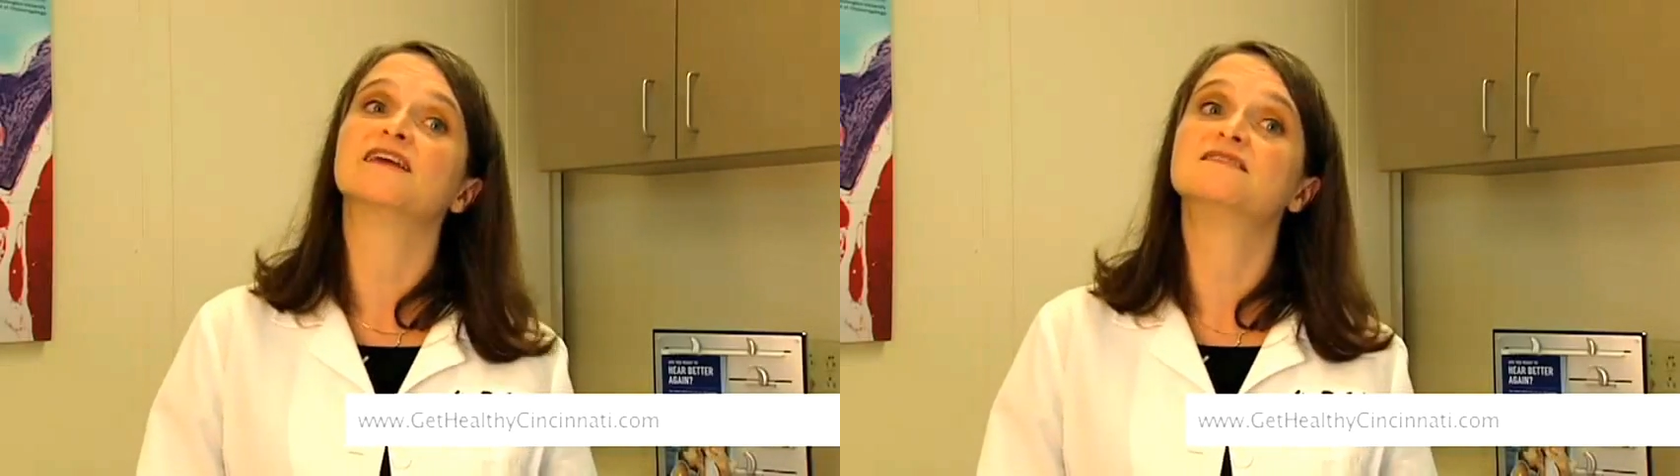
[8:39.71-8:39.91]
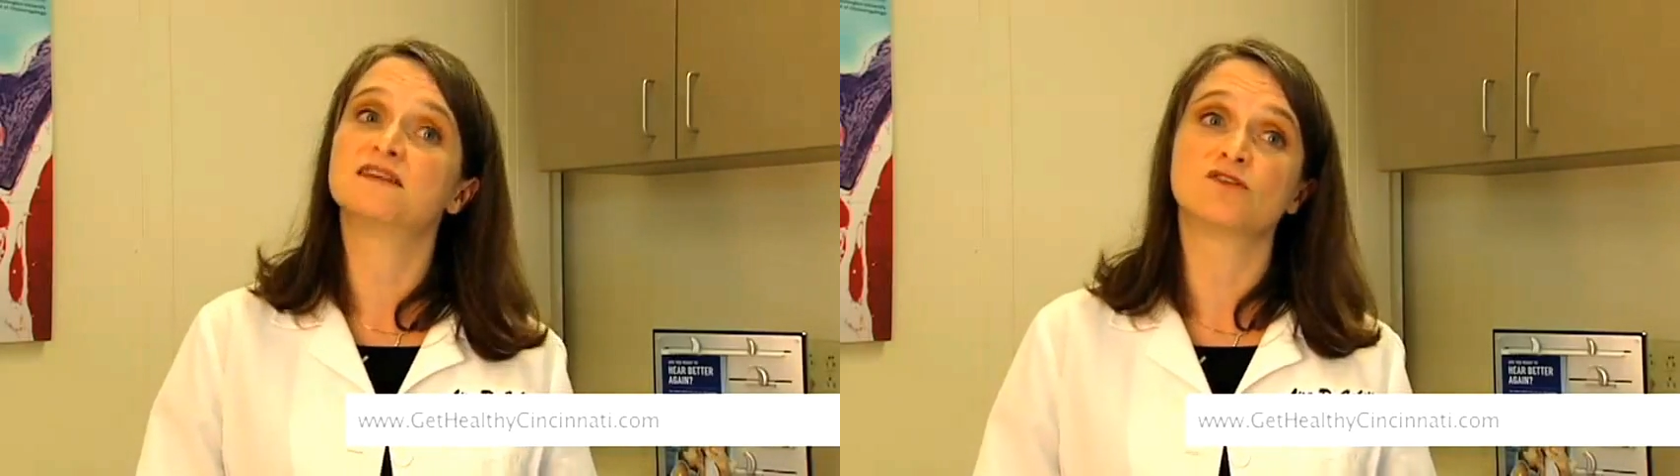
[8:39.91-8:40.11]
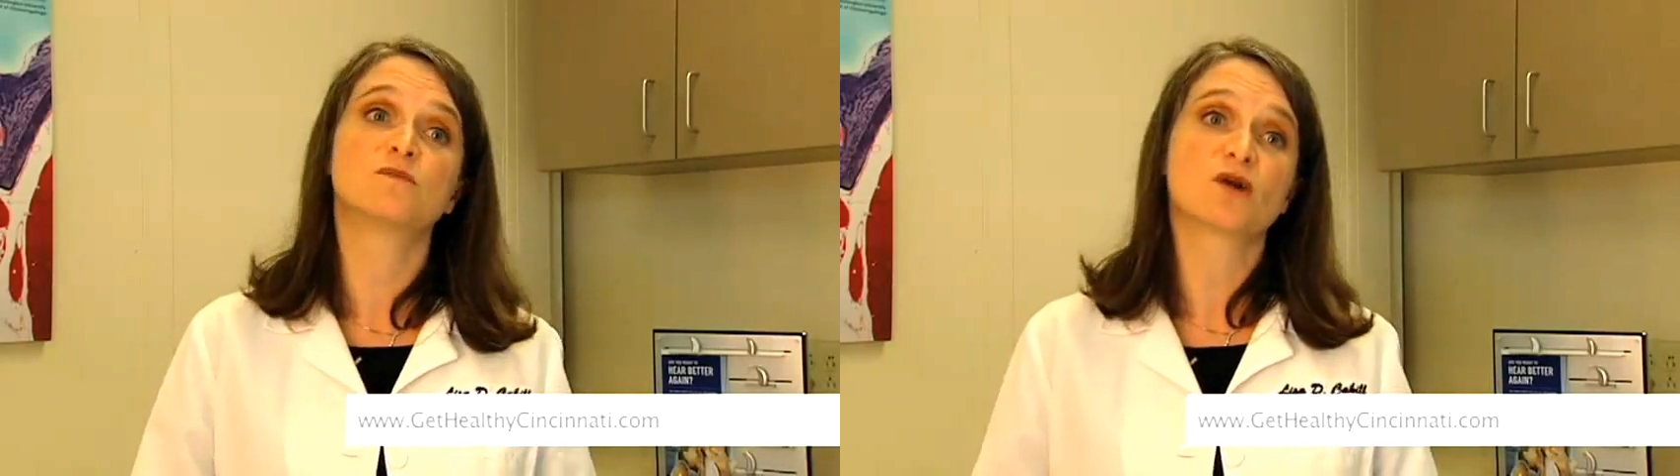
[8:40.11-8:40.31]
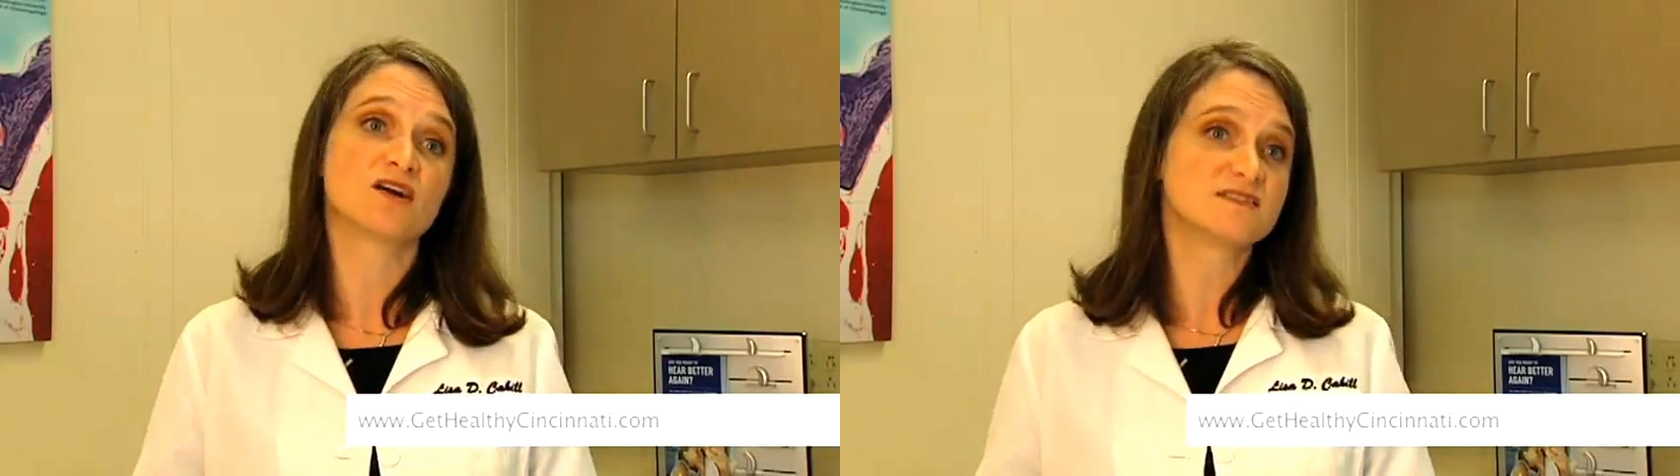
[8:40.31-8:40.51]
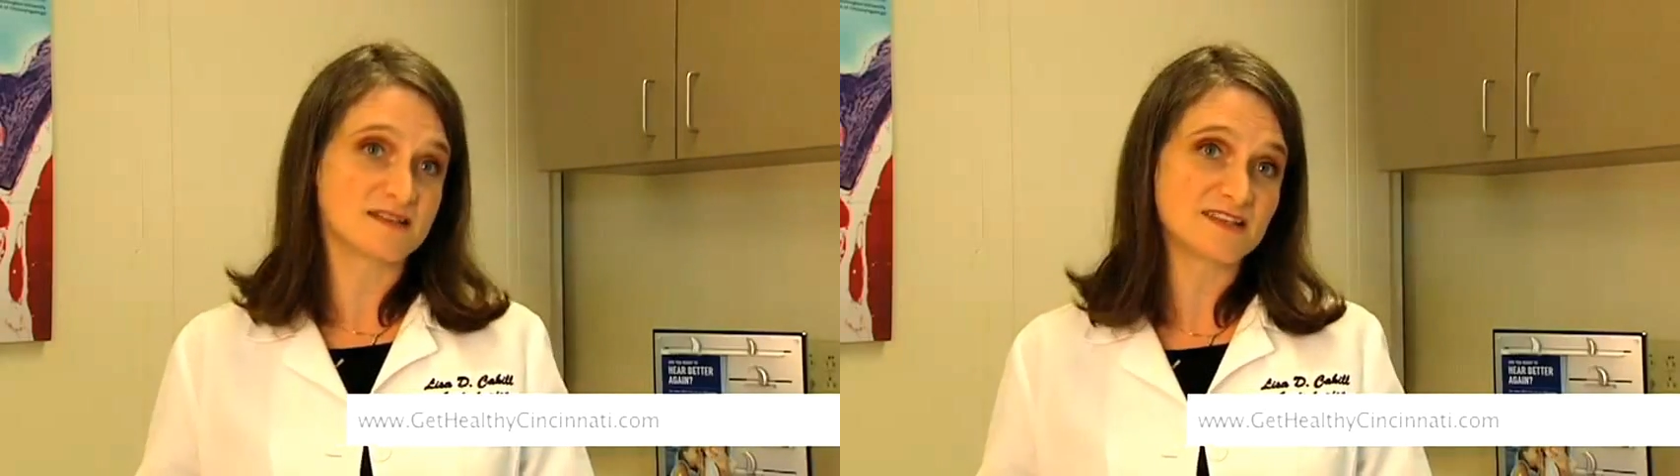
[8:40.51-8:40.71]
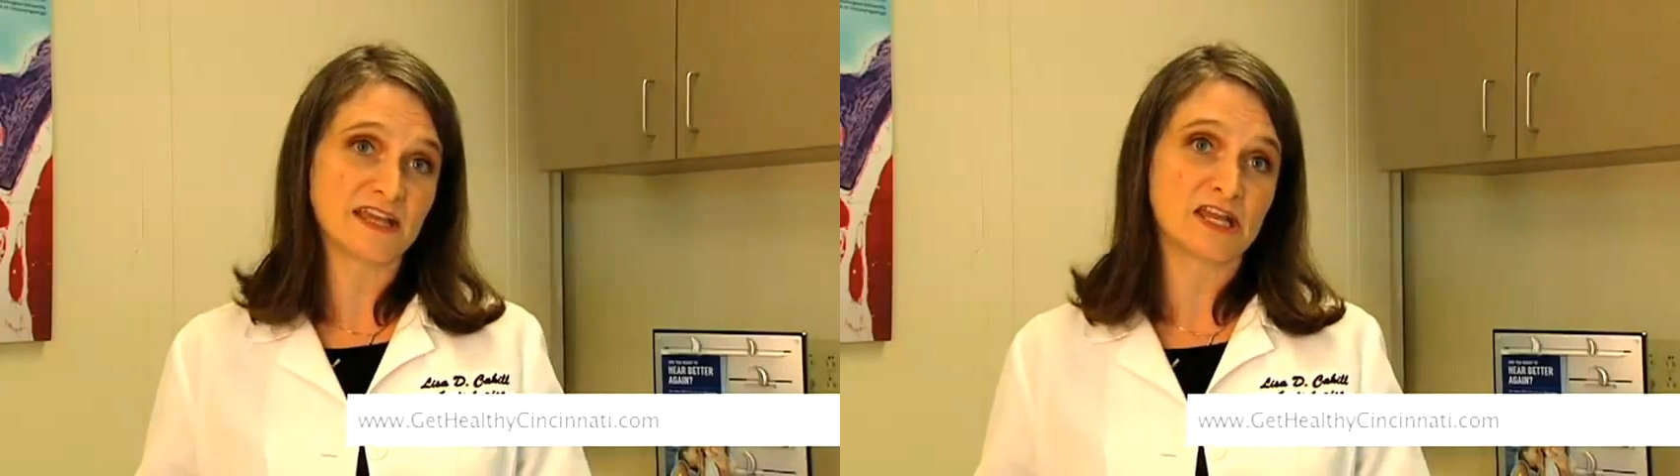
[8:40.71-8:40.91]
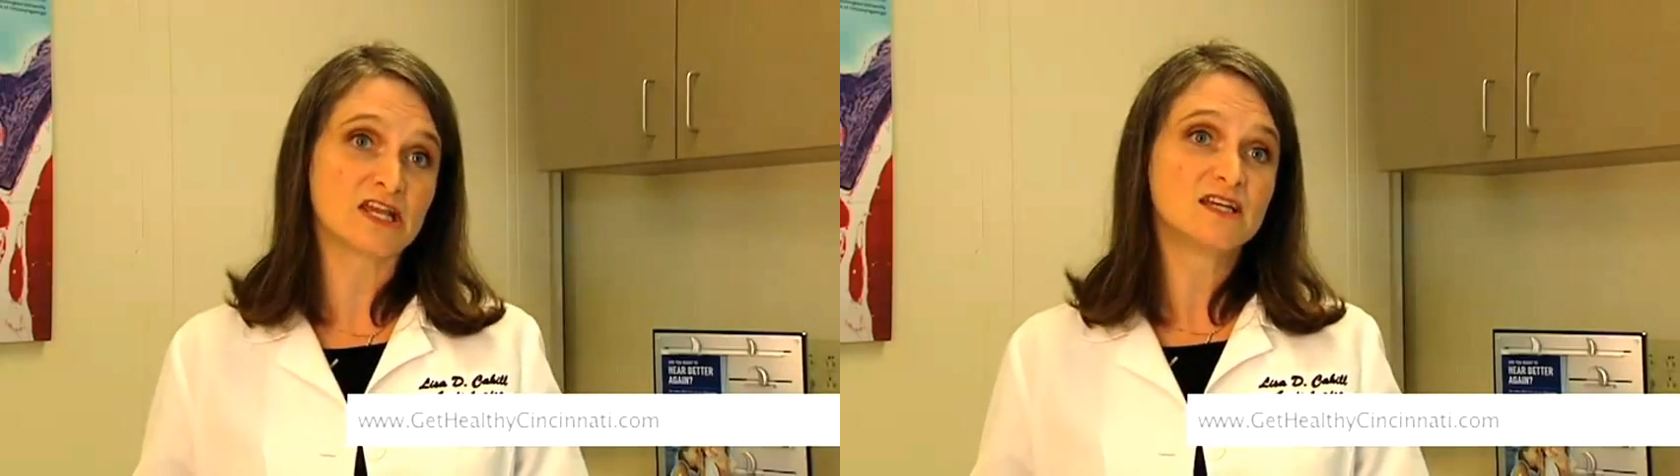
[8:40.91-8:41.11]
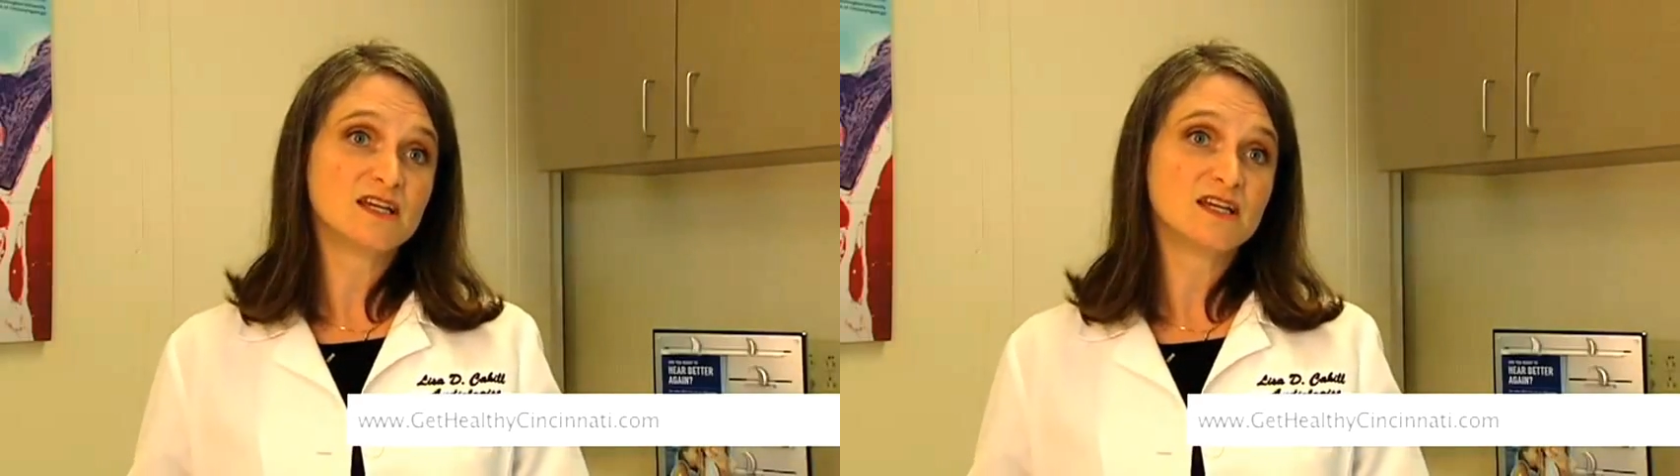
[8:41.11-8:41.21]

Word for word: aid signal processing